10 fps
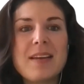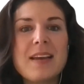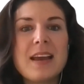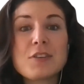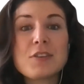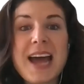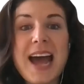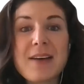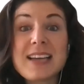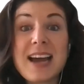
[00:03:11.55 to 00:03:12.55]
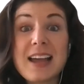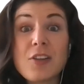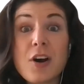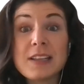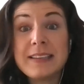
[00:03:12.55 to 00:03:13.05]
and also have a
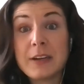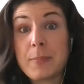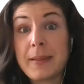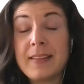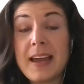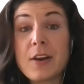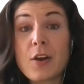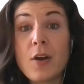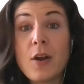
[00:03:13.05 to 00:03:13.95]
dialogue a little bit later